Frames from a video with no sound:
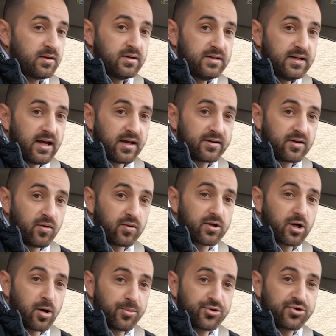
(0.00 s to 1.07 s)
yeah, so a
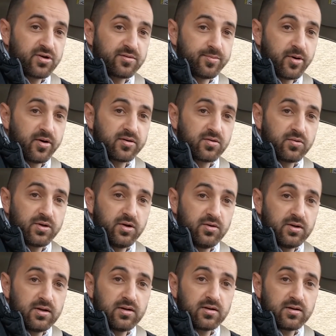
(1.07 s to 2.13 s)
garbage disposal
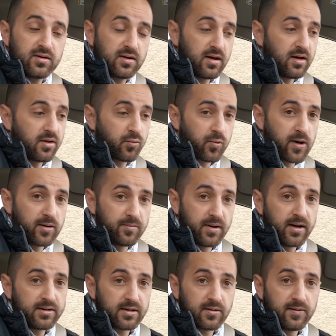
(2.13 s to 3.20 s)
unit, the red
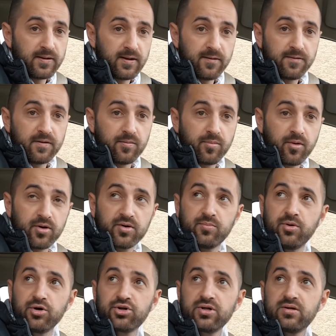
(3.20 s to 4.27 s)
button underneath, you
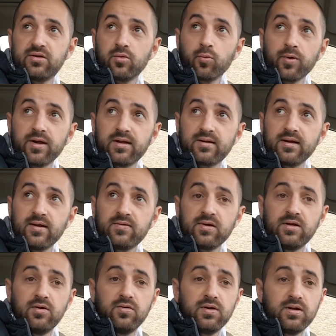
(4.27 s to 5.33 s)
push it to reset the
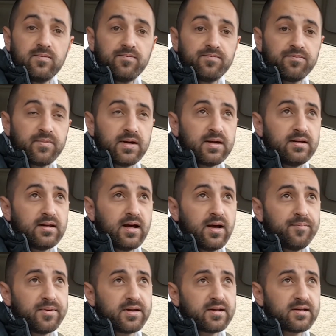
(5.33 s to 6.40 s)
unit, and
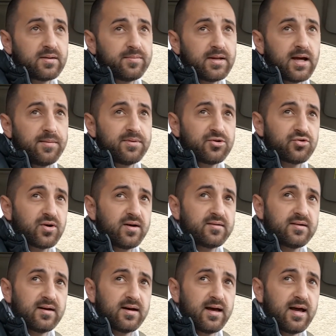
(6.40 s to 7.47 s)
because sometimes it
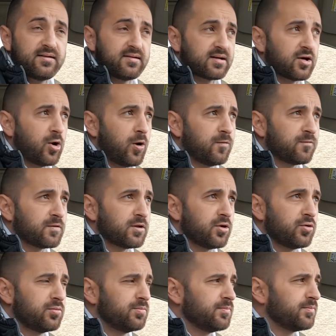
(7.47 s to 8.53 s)
has like
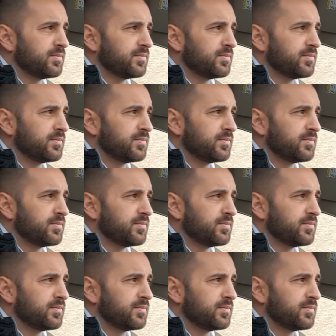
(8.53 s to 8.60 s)
overload